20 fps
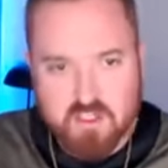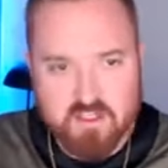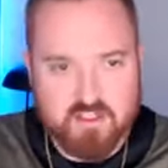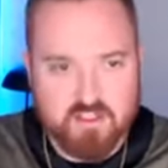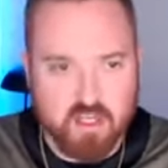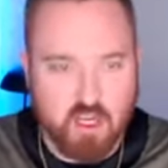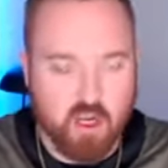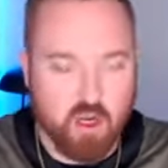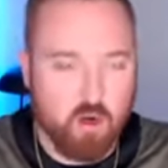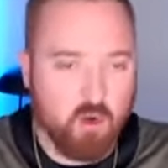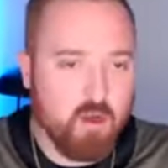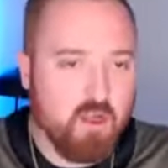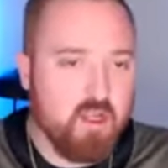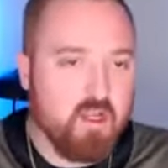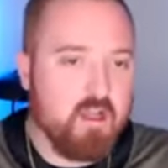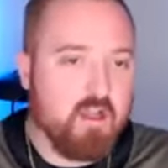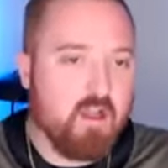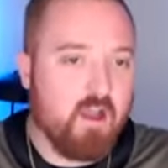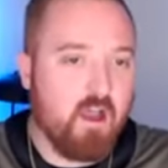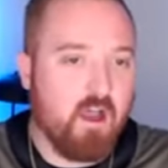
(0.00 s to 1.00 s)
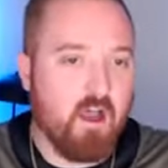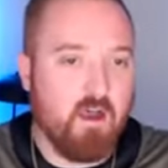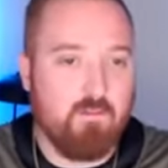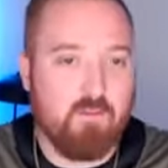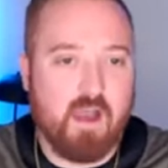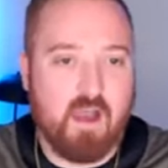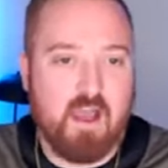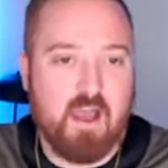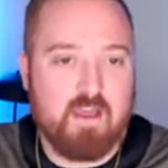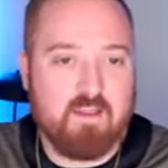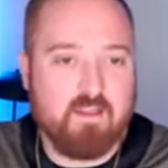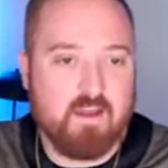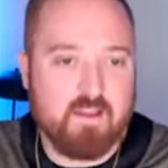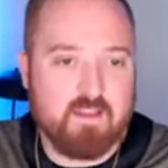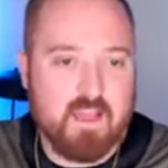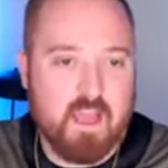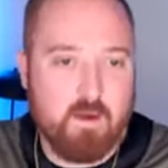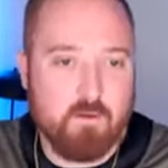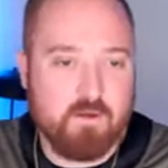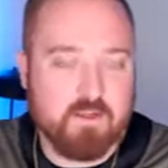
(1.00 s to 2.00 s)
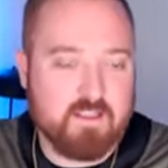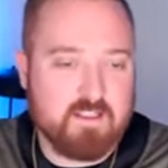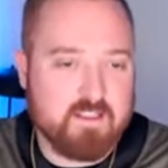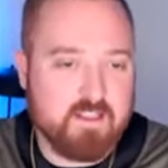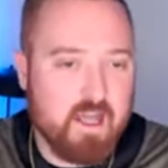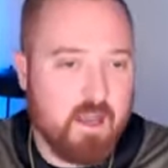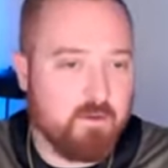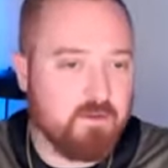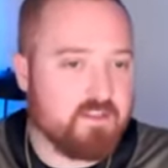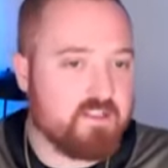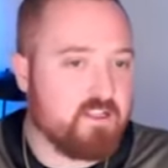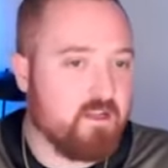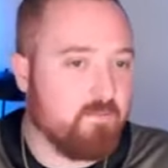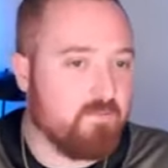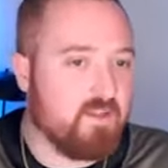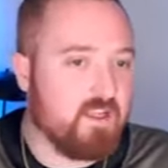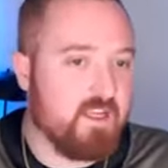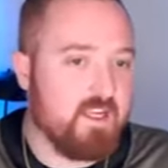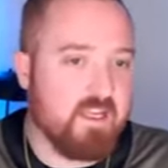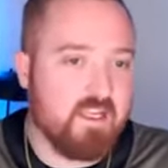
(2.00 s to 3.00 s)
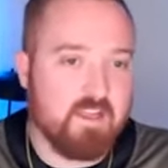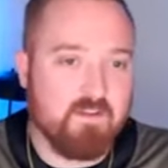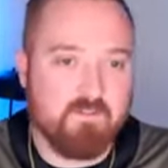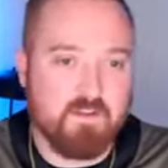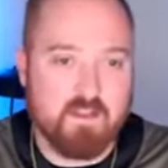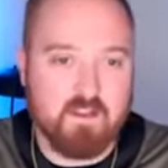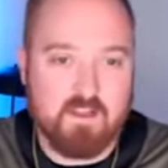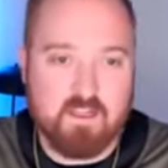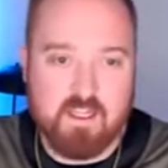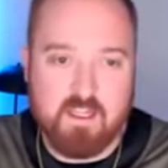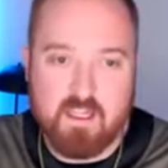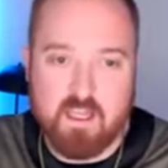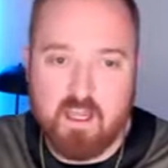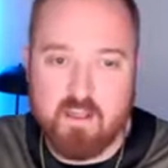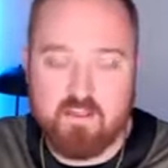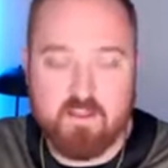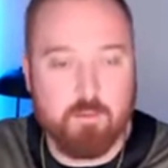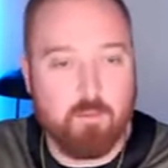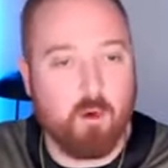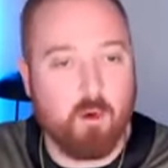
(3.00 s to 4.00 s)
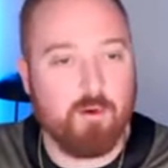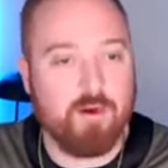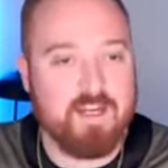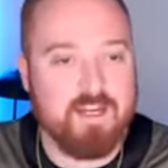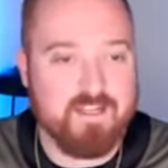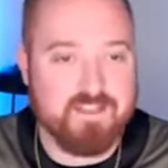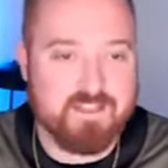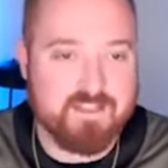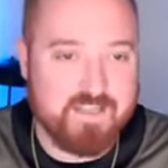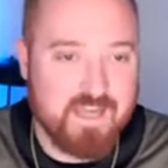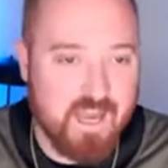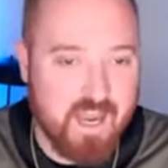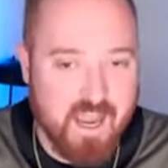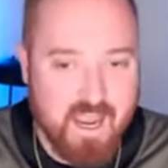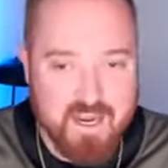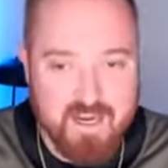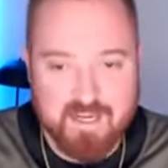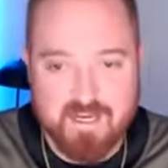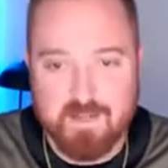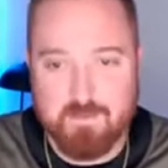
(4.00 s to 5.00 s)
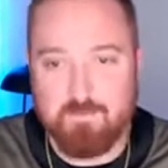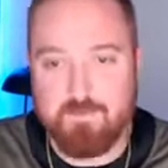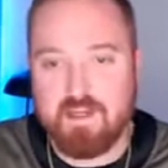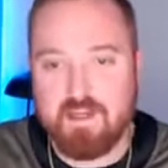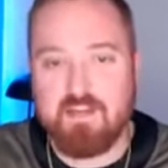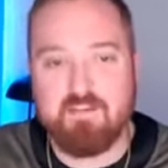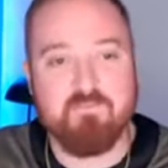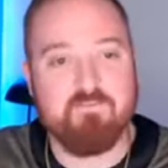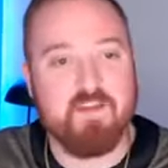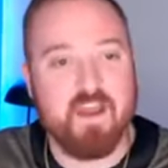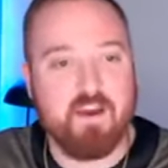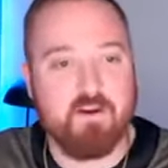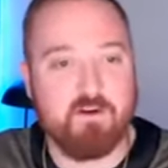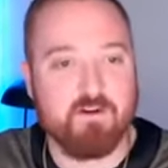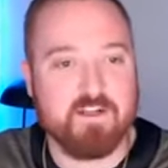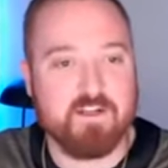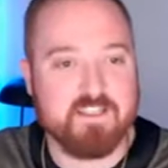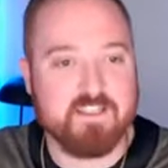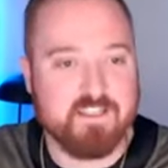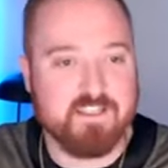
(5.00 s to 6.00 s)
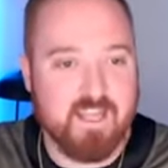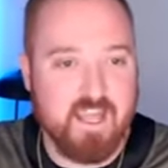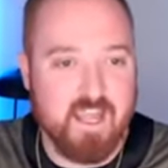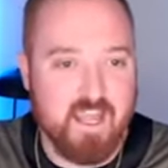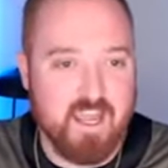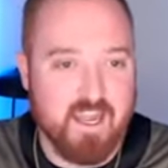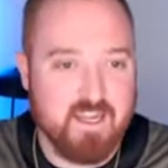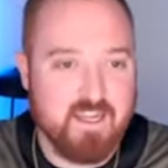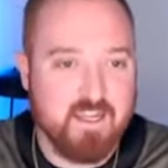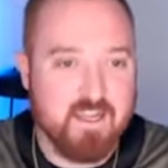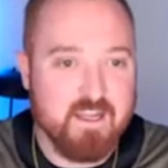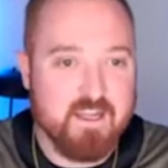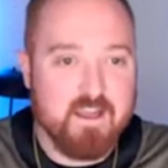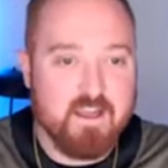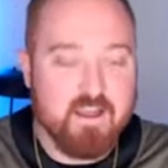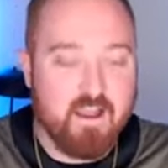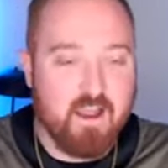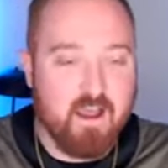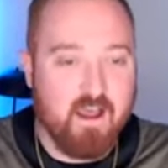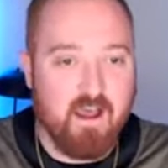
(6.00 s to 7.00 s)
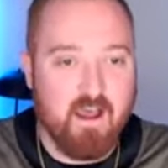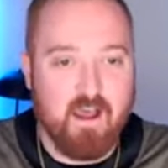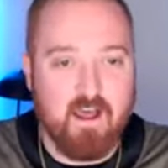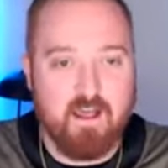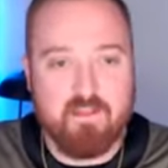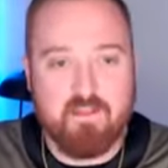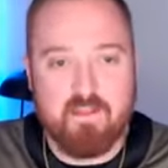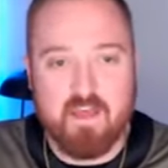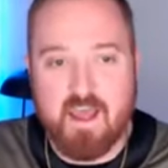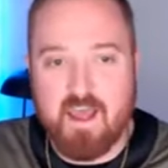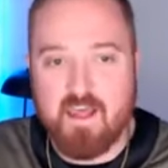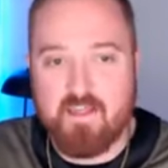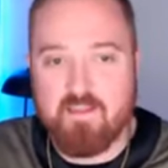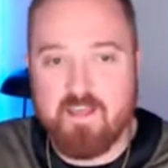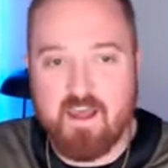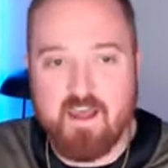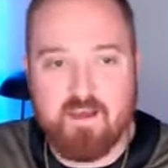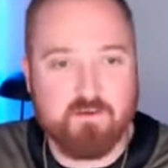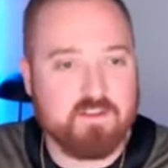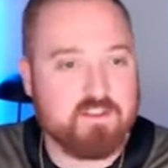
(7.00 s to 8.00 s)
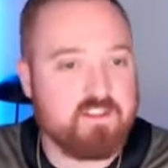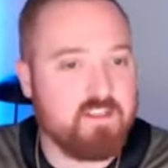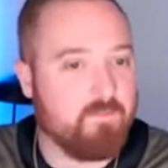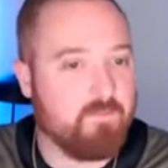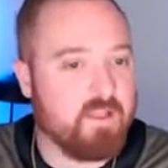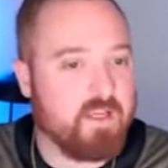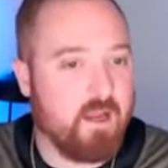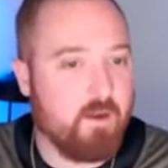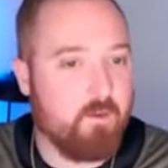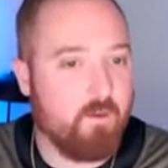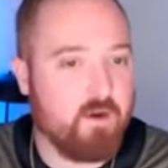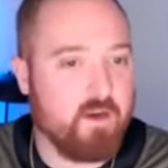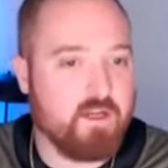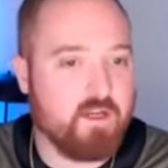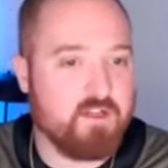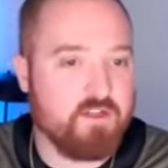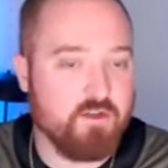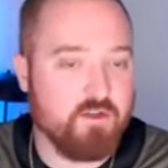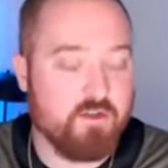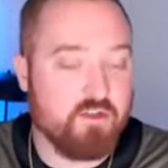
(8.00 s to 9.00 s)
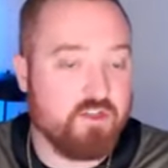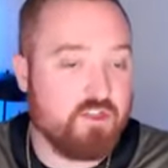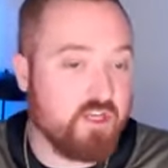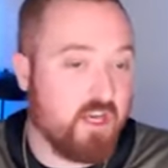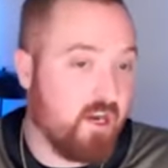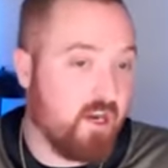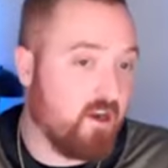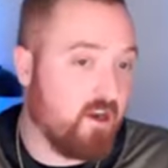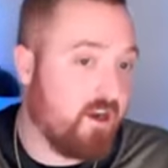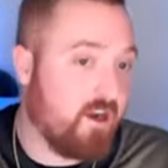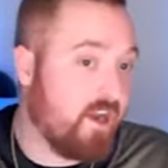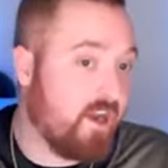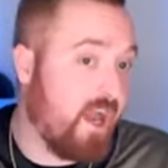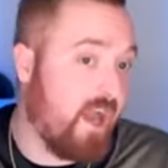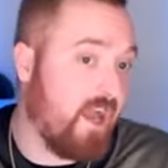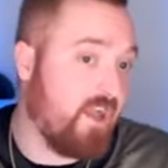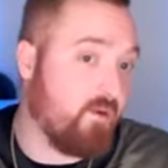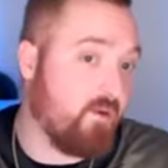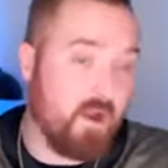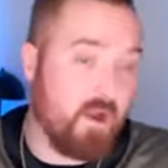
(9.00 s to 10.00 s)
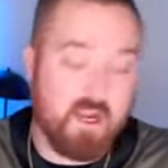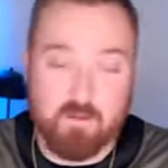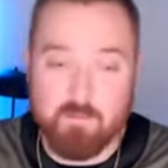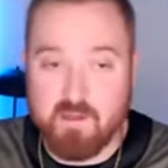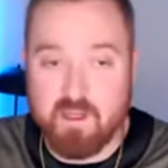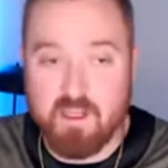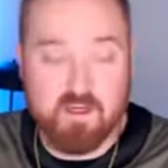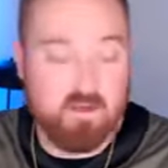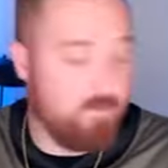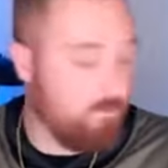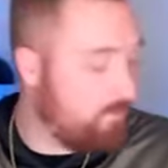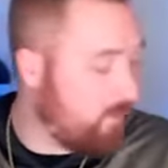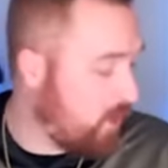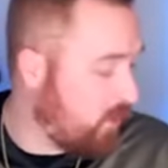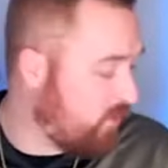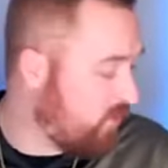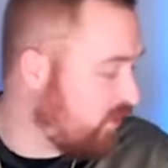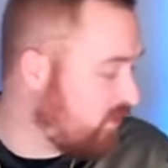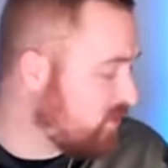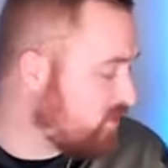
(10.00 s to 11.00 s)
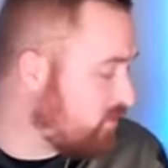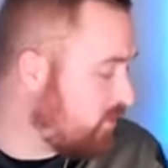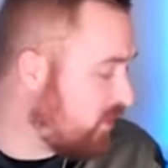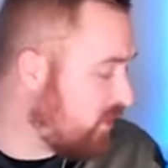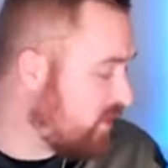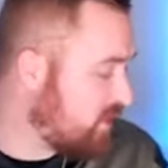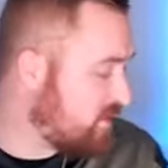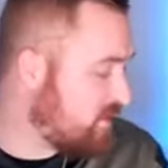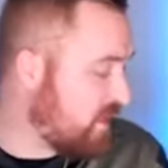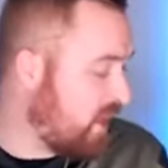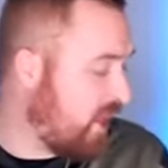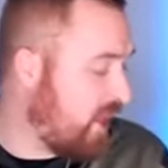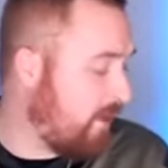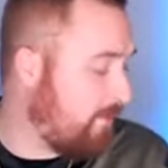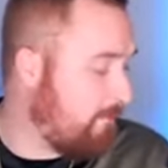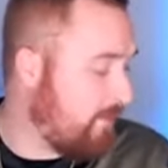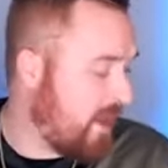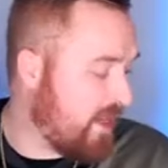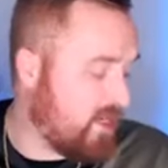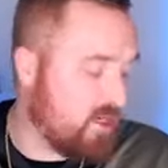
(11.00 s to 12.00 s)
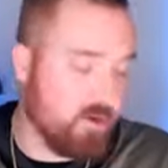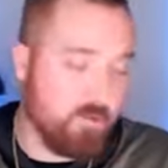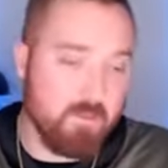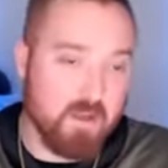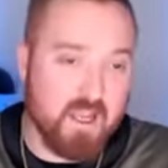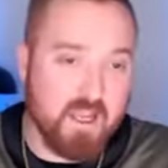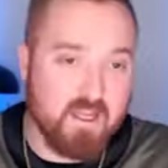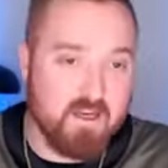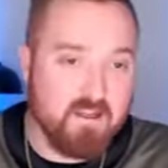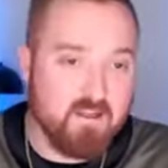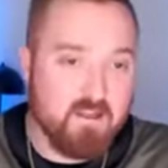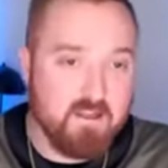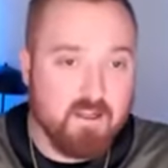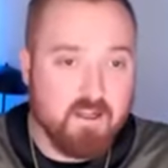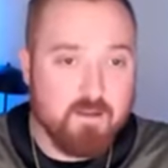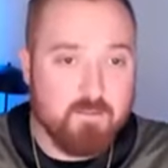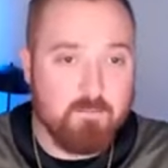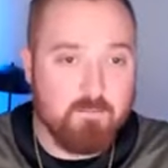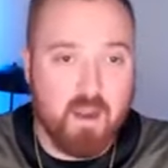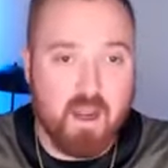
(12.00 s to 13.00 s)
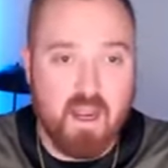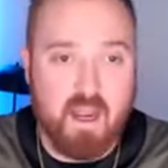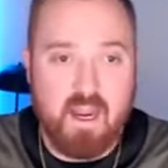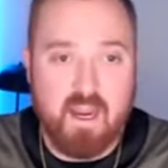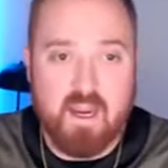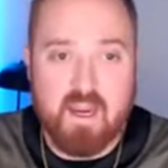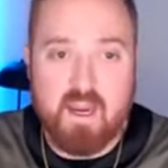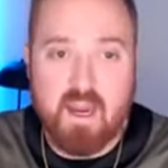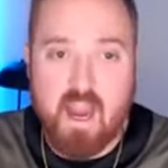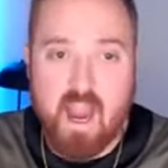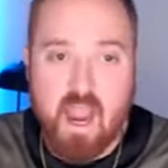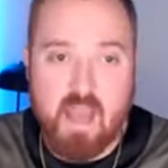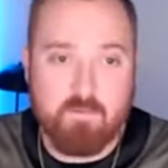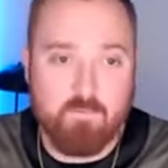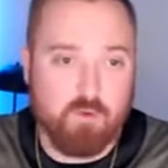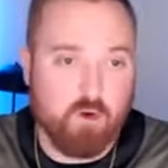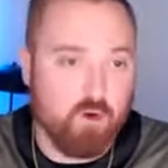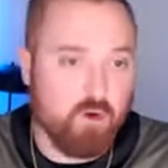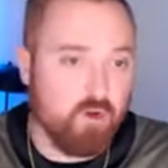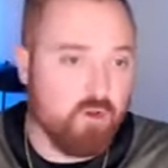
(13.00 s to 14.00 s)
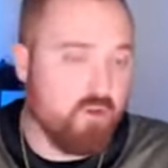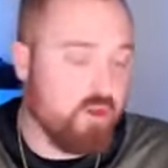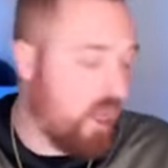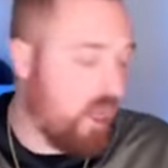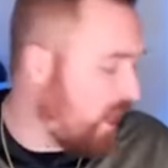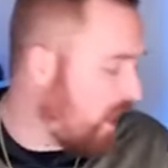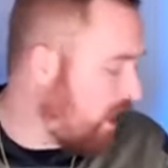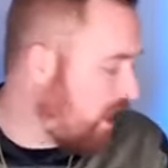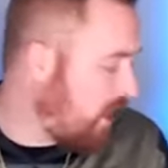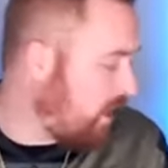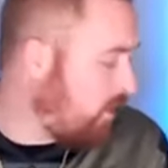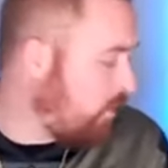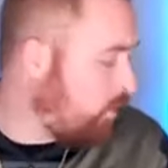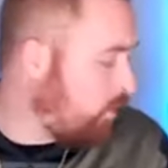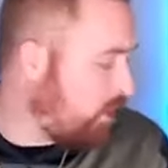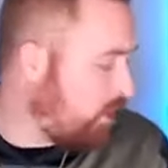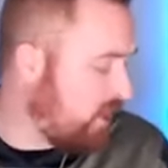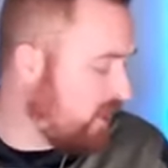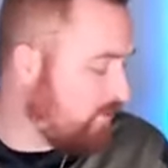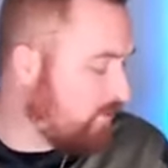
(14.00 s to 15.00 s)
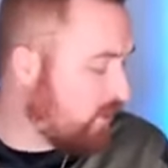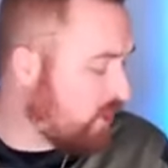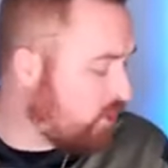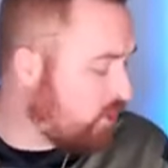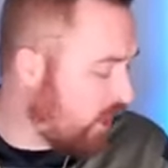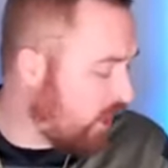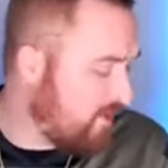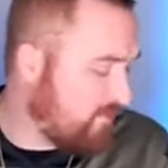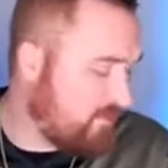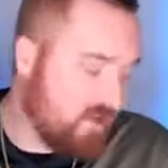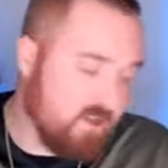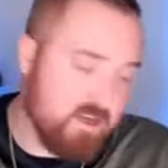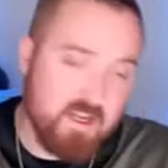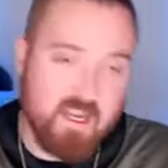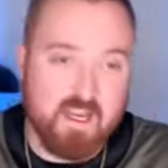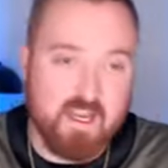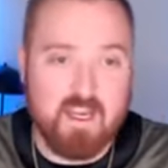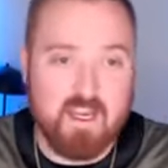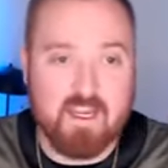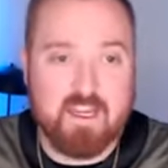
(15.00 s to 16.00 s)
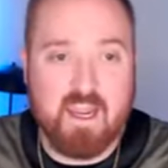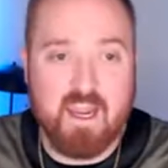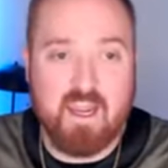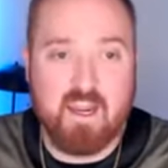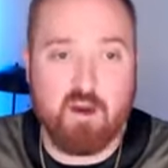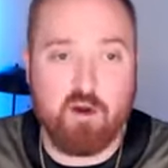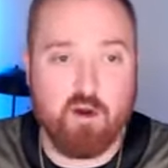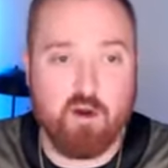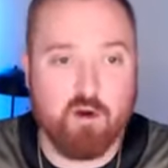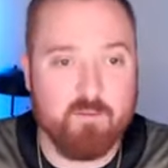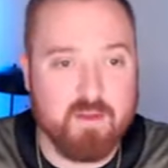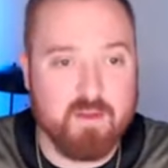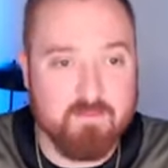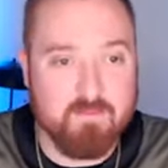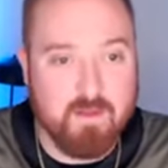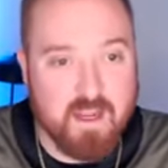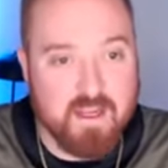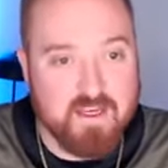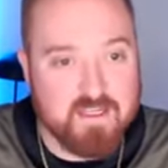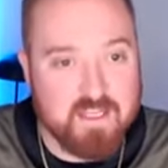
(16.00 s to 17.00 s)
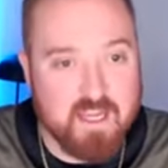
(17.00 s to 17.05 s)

so um, I, I, thought that was that was something given the uh, the marines tie in it being veterans day uh, that that was something i wanted to share i'd highly recommend both those books uh, make your bed by admiral uh, william mcraven and can't hurt me by